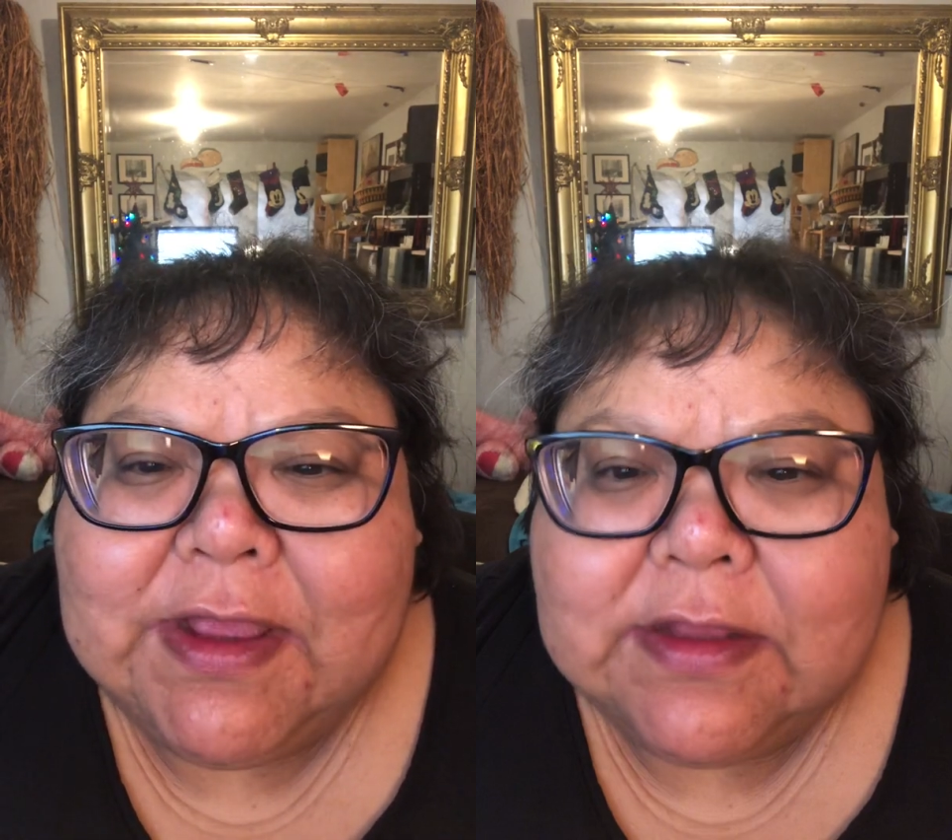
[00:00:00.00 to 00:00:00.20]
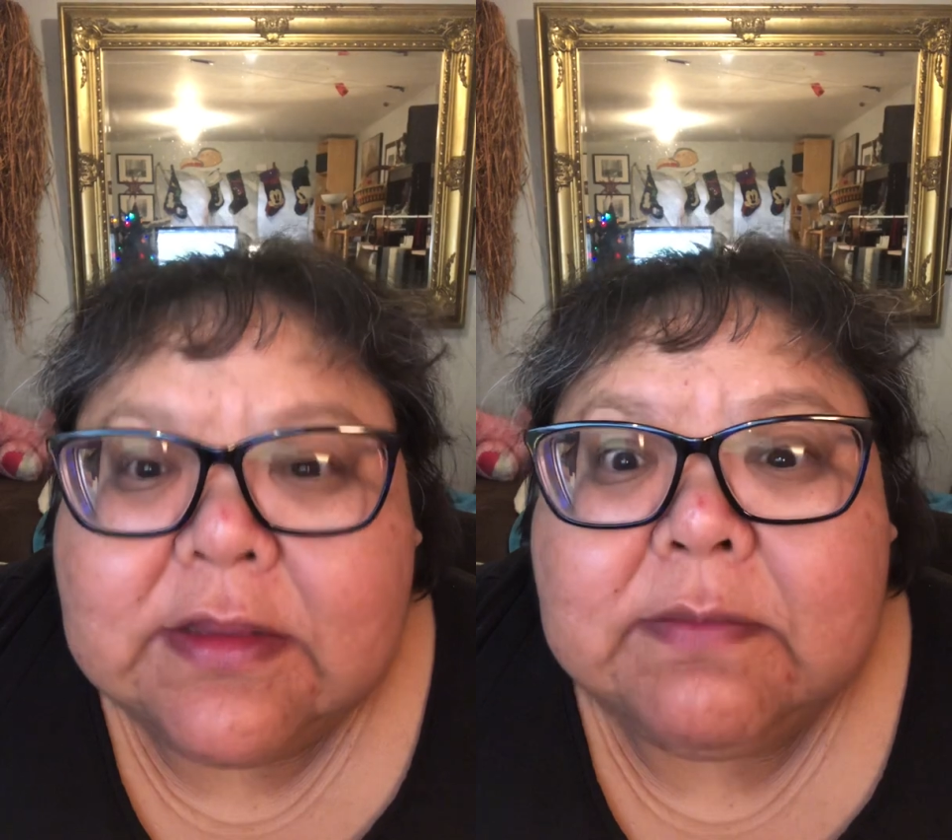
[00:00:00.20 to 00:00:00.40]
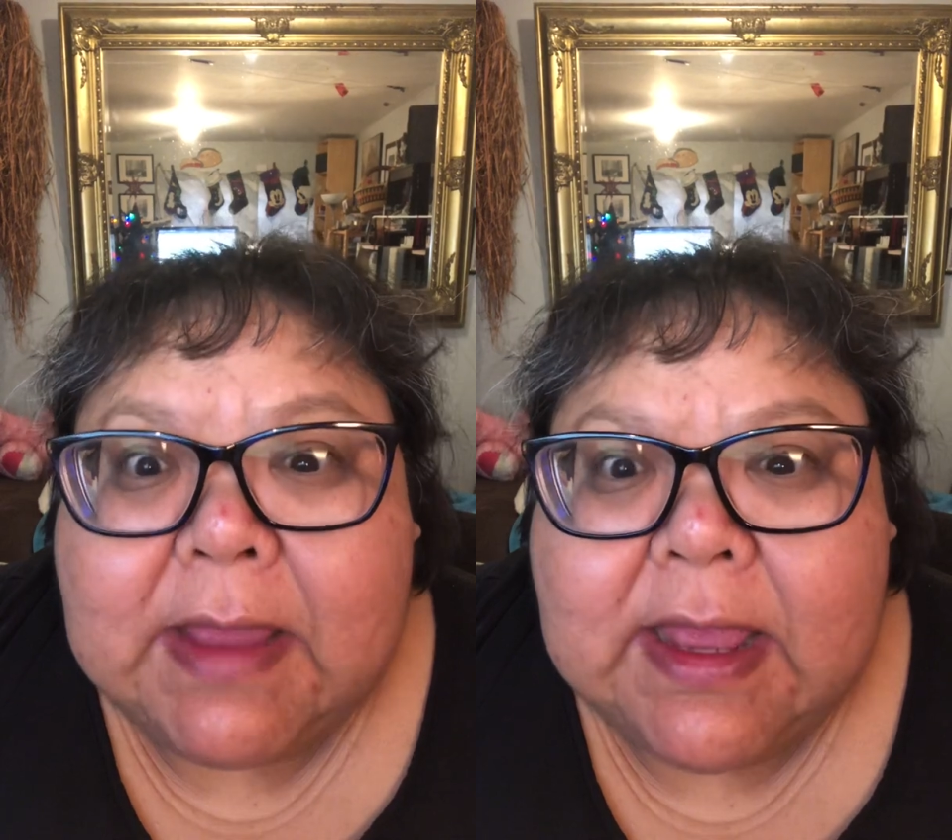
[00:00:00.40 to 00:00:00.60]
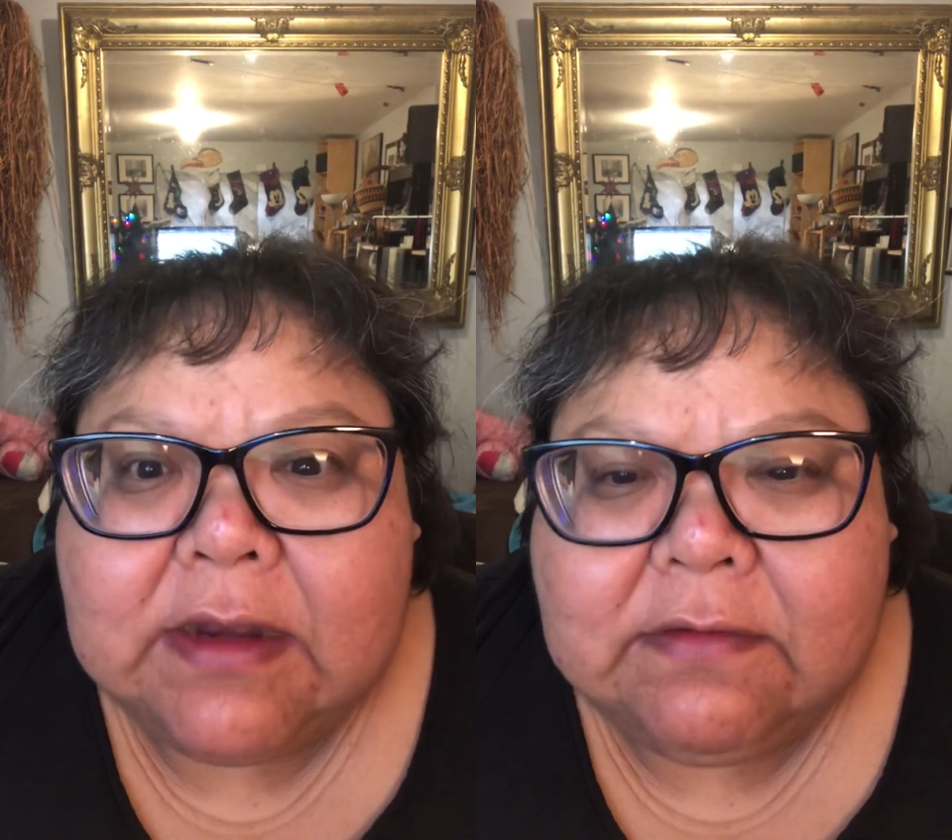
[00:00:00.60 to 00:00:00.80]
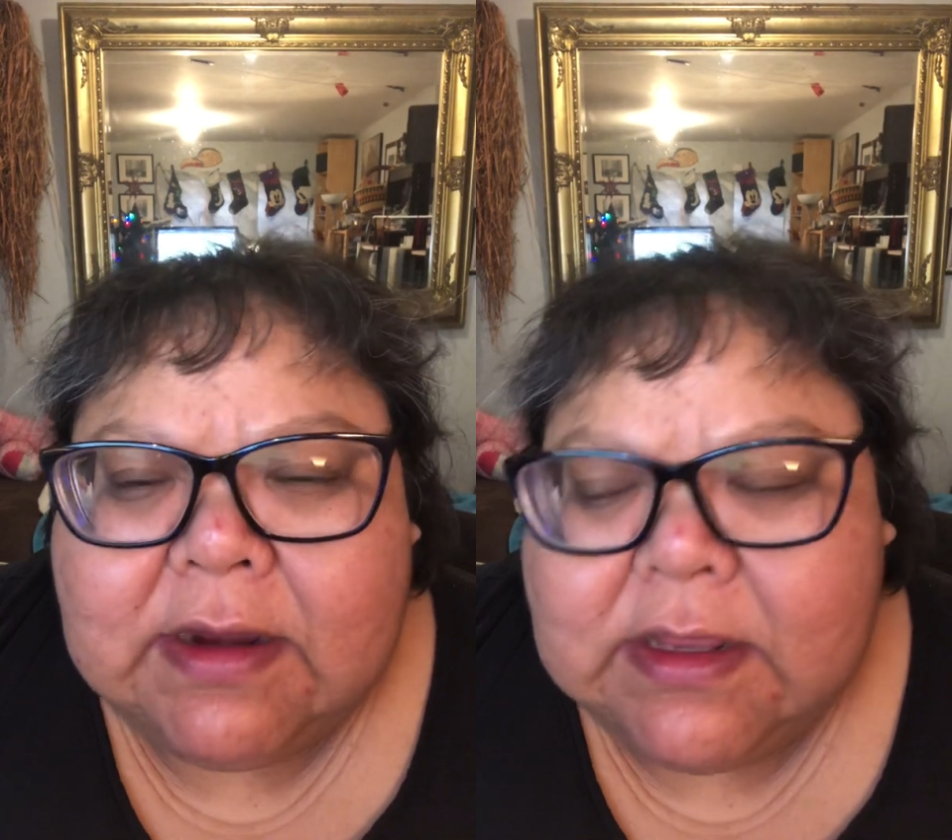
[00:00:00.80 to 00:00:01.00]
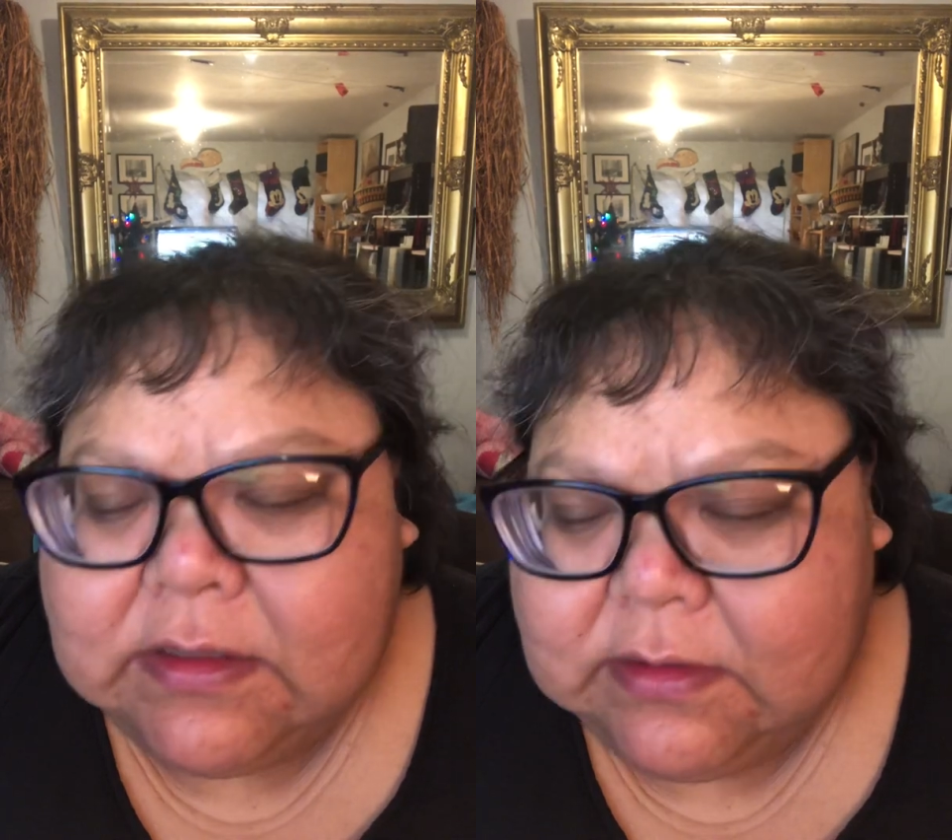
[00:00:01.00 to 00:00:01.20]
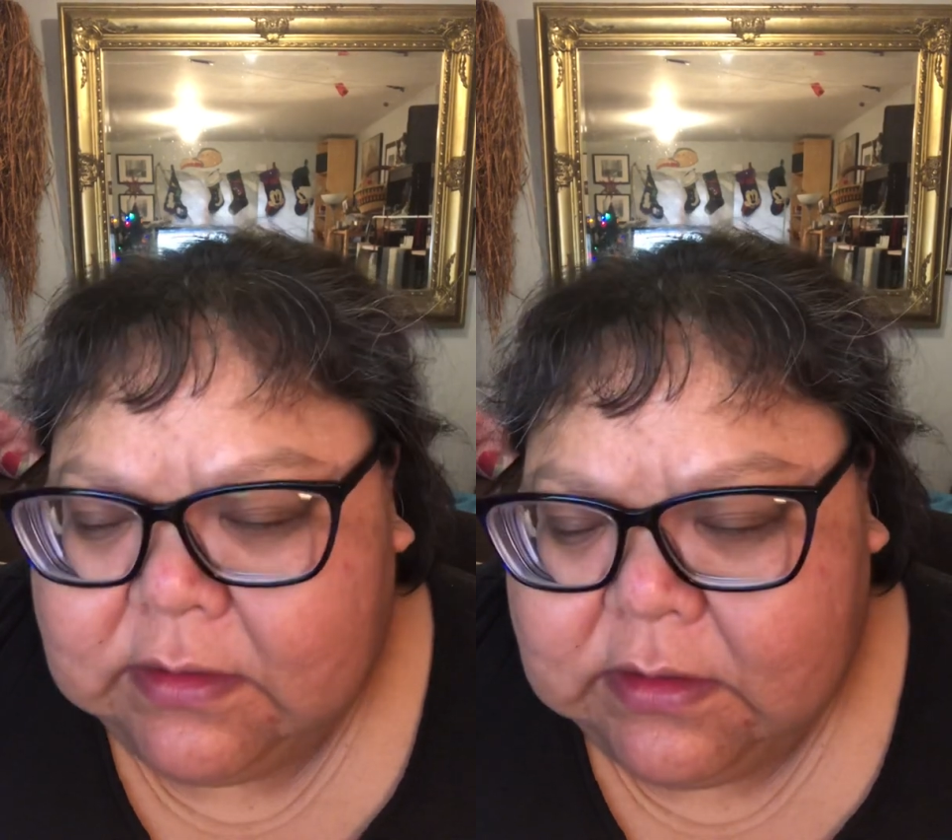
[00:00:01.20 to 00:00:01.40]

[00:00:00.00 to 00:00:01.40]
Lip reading: It's man, right?